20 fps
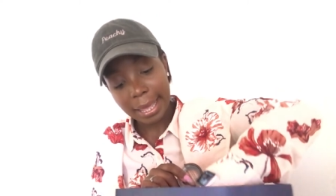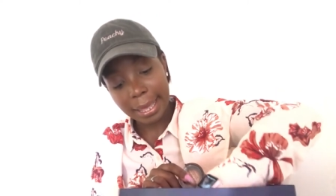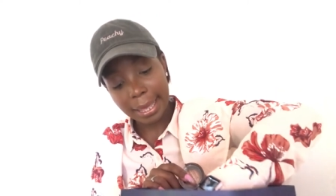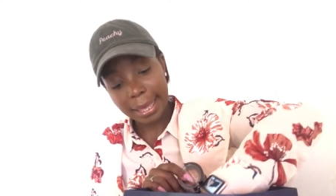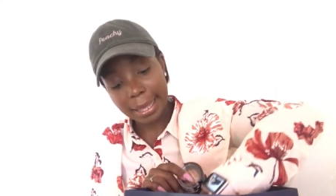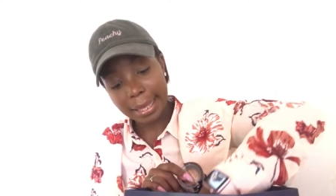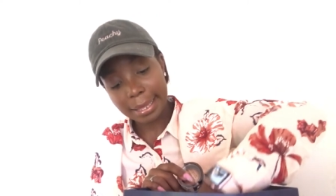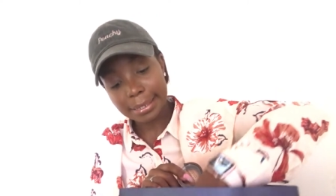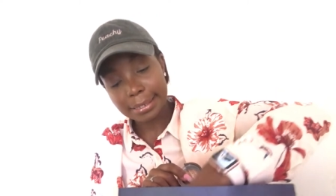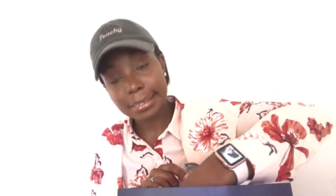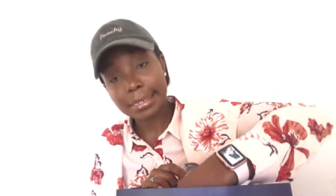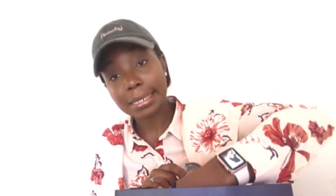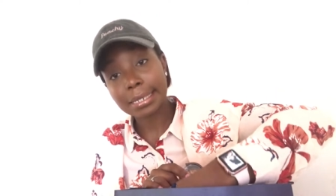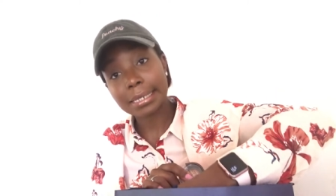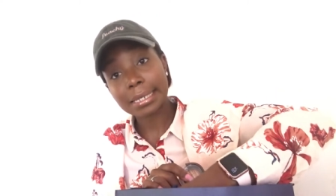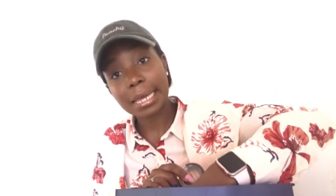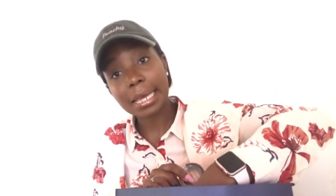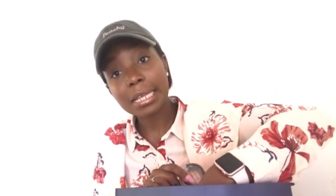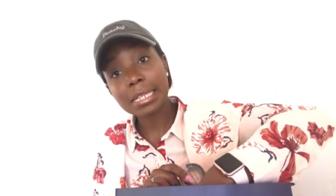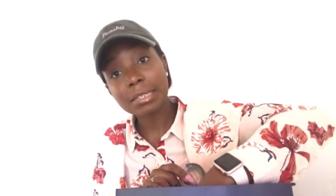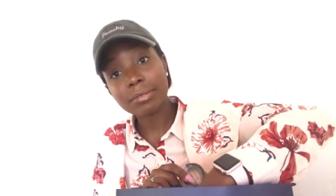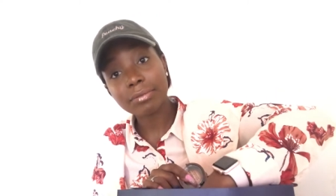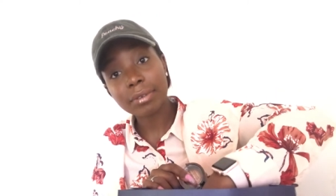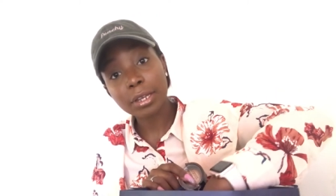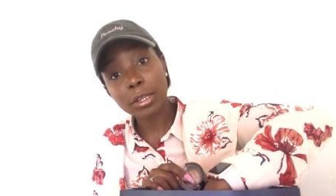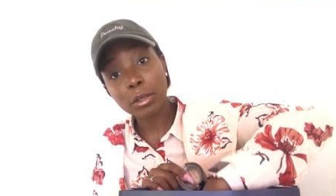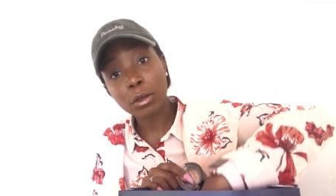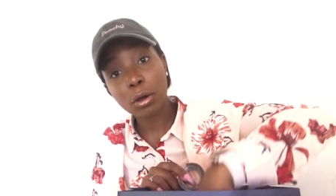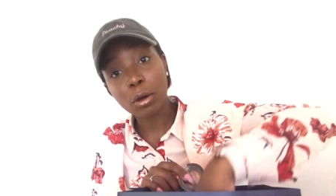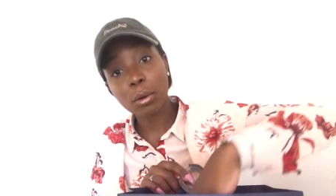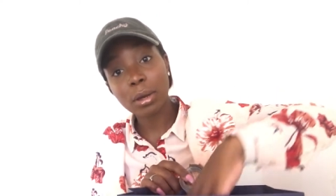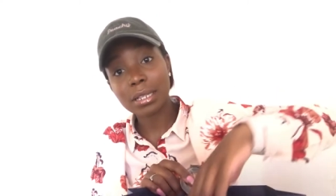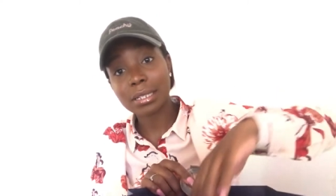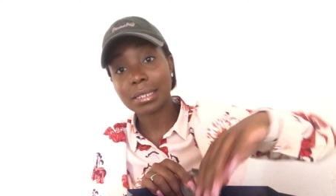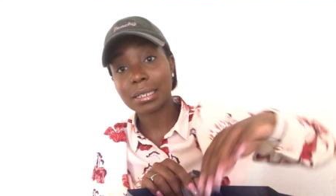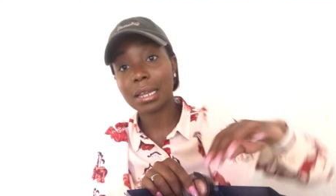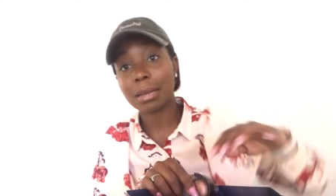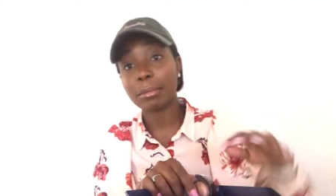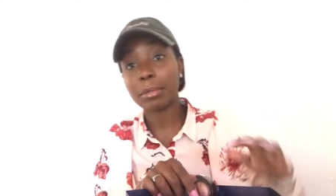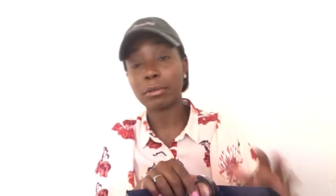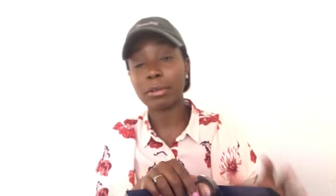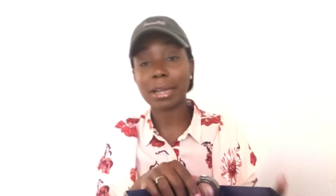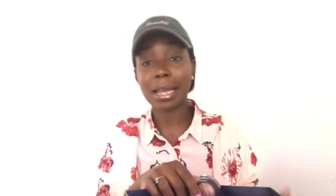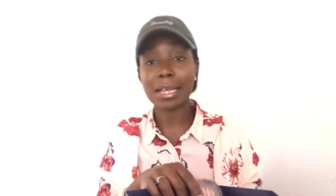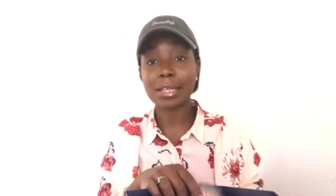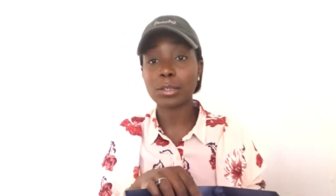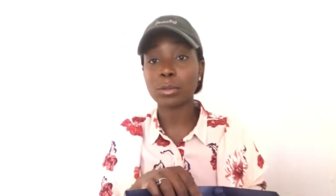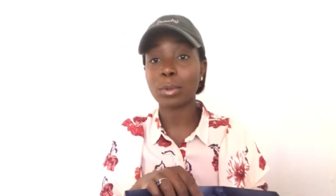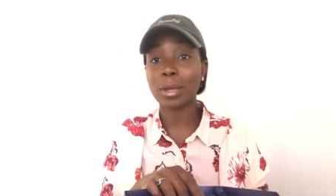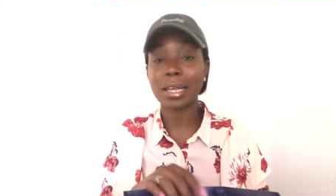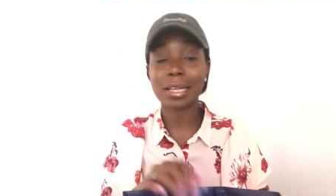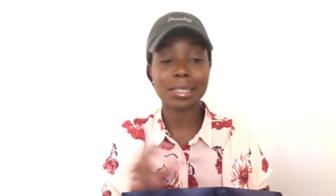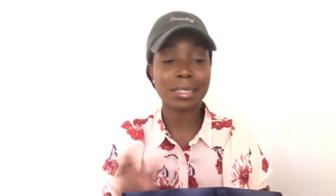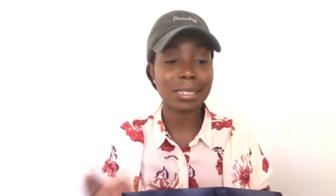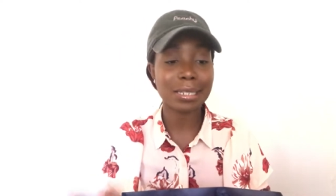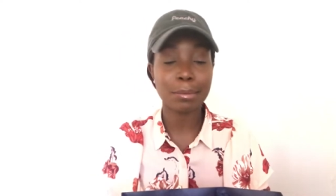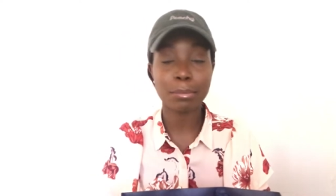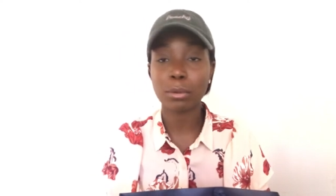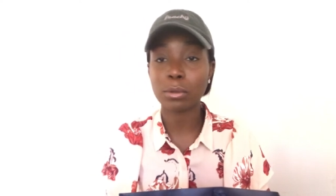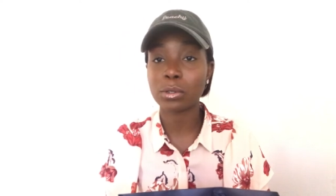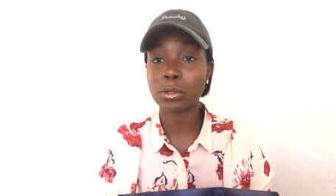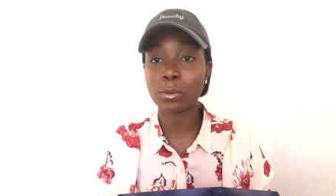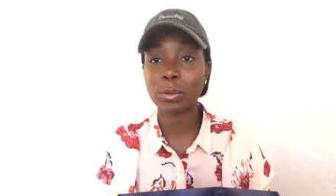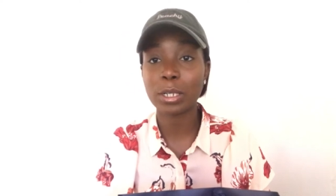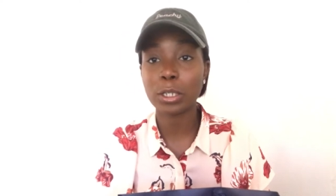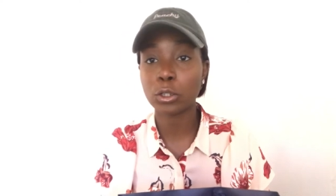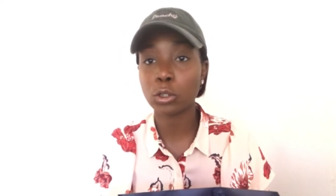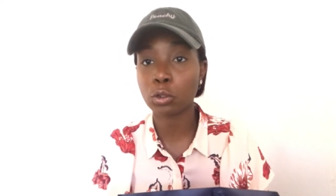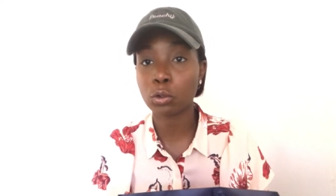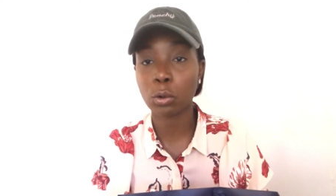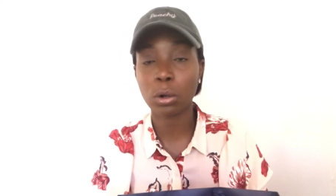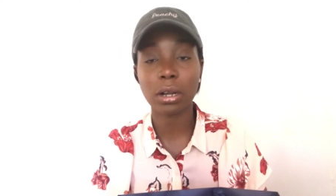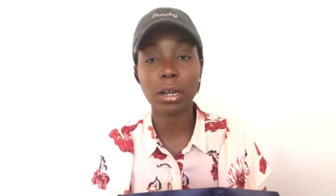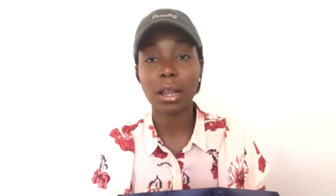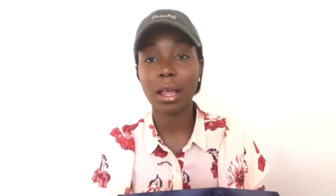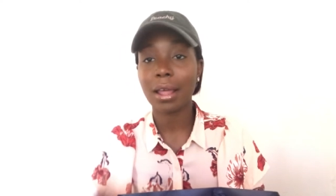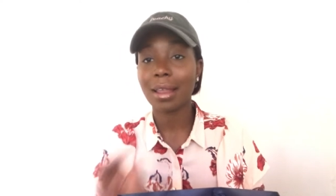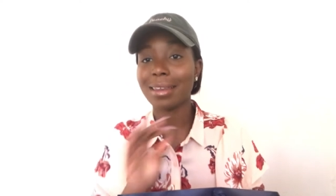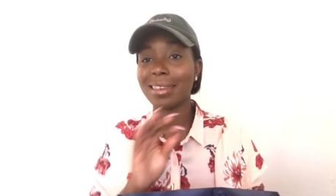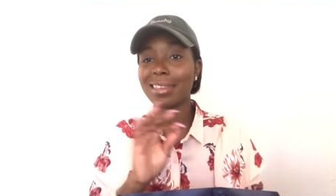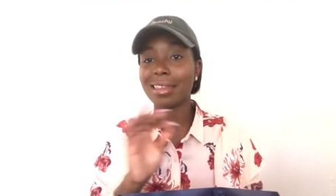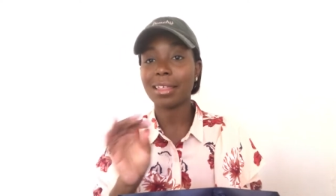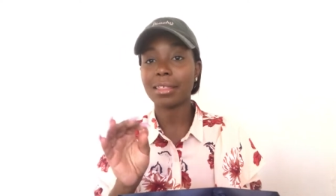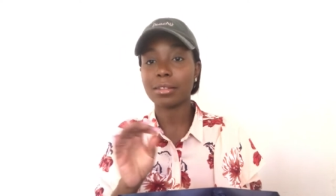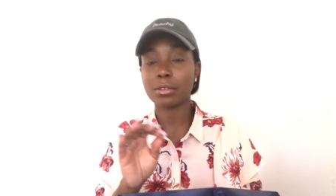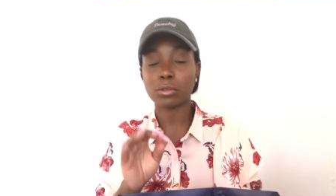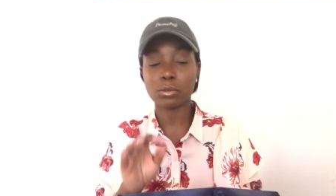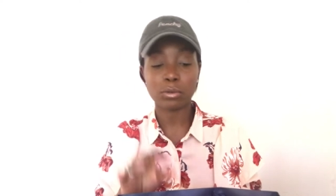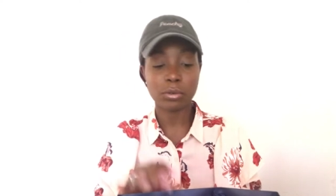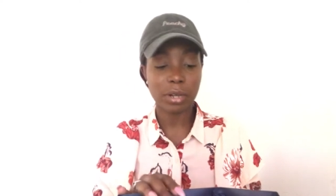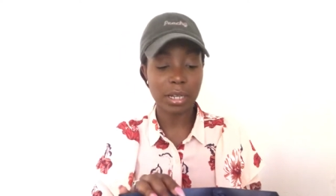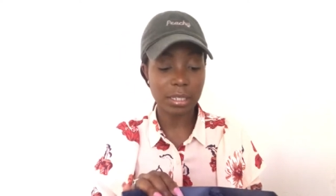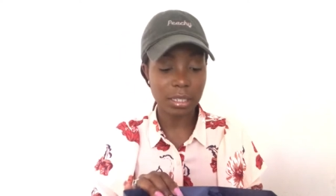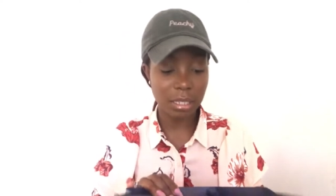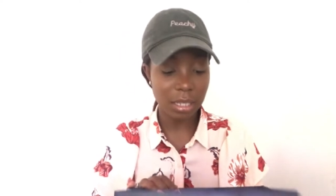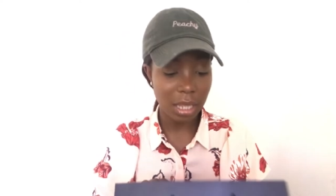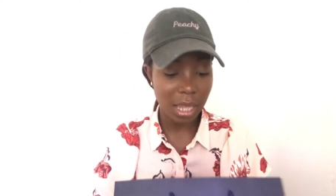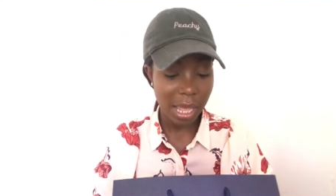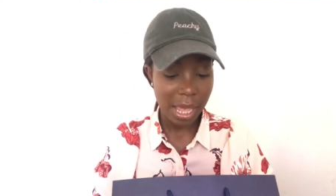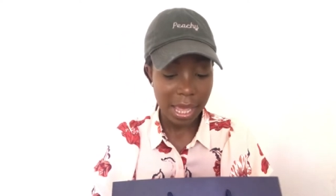And today's video, it's gonna be nice, quick, simple, sweet, short, nothing too crazy.